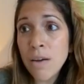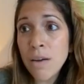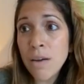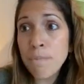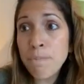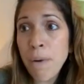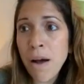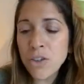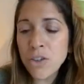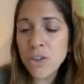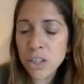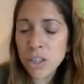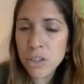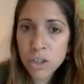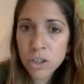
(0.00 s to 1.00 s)
but
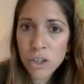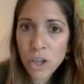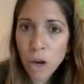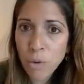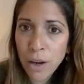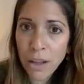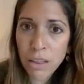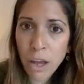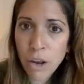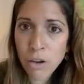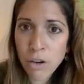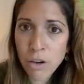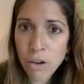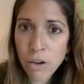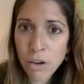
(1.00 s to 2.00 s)
just sowing
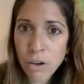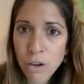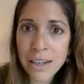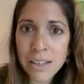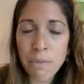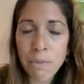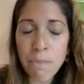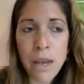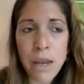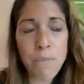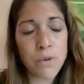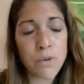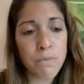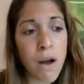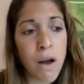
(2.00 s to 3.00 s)
those seeds in
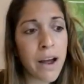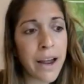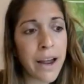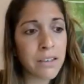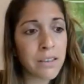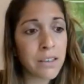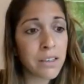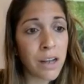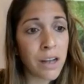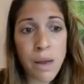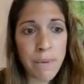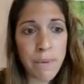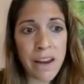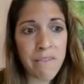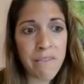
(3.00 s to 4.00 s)
people's minds, because I
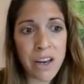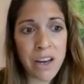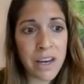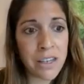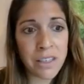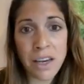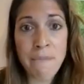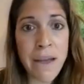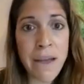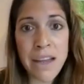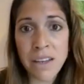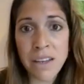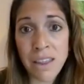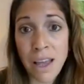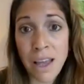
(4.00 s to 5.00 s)
believe that it's an
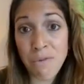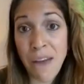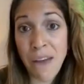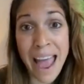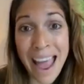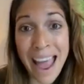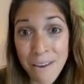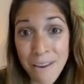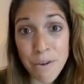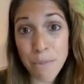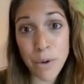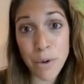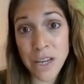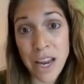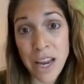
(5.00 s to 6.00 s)
amazing thing for
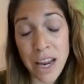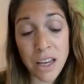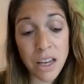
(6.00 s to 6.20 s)
everybody.